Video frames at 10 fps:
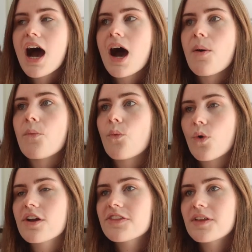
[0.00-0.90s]
Um,
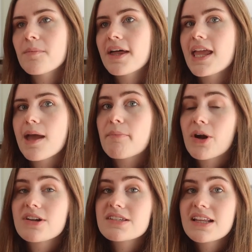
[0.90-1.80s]
worth the money.
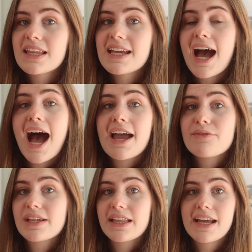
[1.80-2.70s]
Personally, I
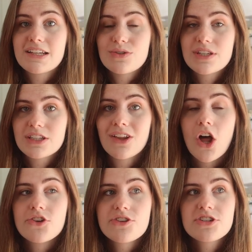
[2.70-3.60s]
really liked using the
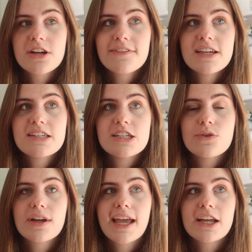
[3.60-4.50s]
laundry service. You
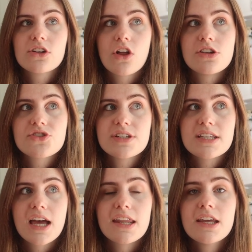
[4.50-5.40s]
could get your laundry
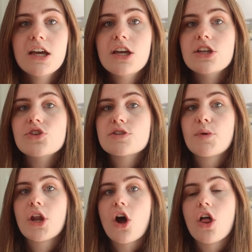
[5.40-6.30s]
done. You just
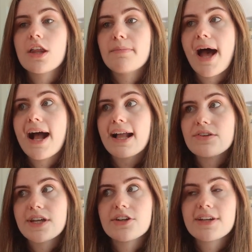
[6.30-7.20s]
put it all in a bag
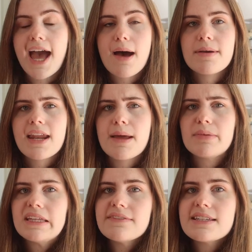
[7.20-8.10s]
outside your cabin. I
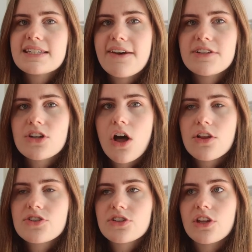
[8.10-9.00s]
believe it's $7
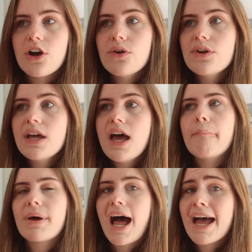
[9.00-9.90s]
a load,
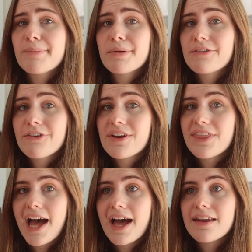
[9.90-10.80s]
but I preferred
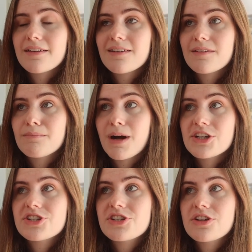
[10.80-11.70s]
that
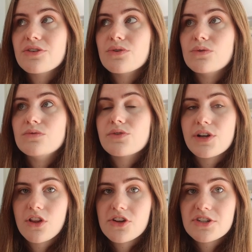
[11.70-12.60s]
much to
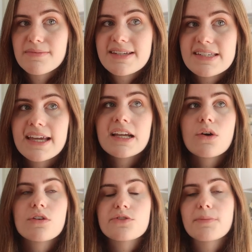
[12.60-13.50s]
doing laundry in my sink
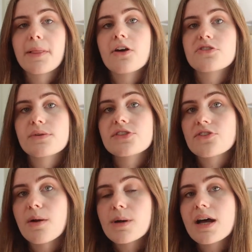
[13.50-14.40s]
or doing my laundry with a
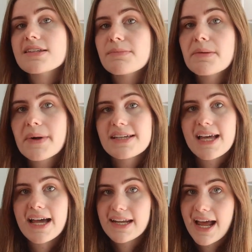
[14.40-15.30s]
scrubba simply because
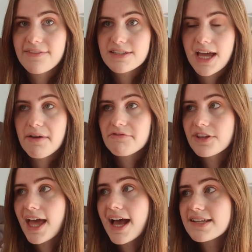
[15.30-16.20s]
I didn't have the time for
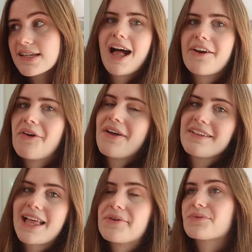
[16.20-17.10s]
that. I don't know, I
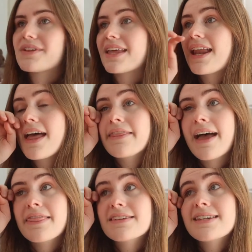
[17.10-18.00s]
think that was worth it. And
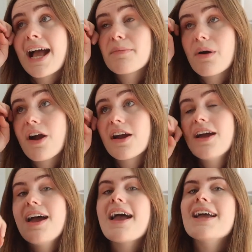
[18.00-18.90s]
then the snack bar
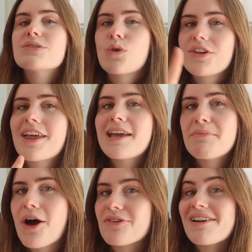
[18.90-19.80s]
is worth it in
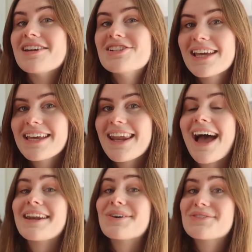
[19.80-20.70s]
moderation.
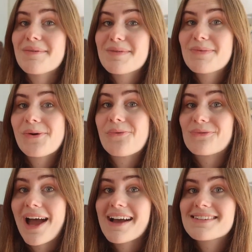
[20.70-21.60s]
I know some people
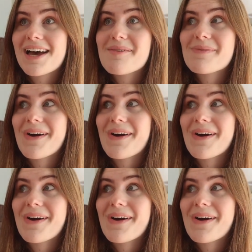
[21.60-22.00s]
racked up